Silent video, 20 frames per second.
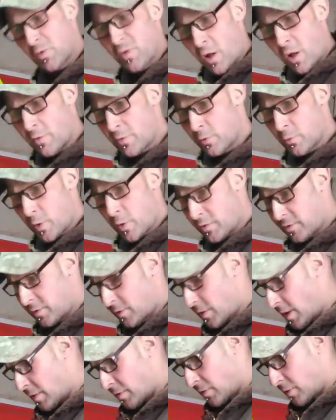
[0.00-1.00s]
all there was to
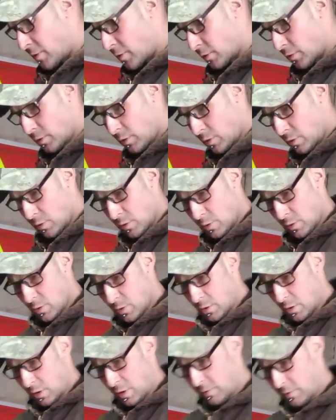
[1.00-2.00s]
that thing.
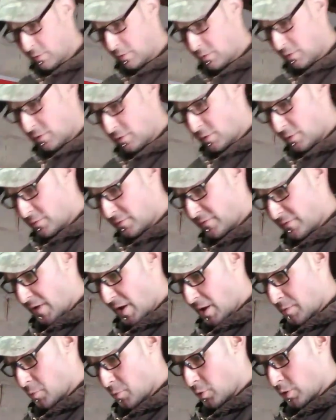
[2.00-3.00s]
And then this little
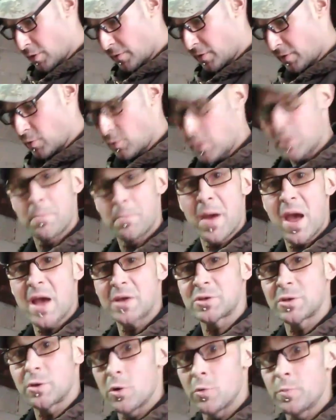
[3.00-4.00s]
fan motor, I think you want to
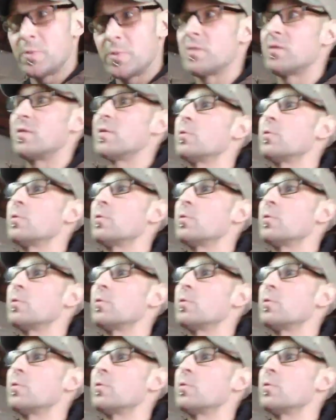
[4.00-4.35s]
bash it open and see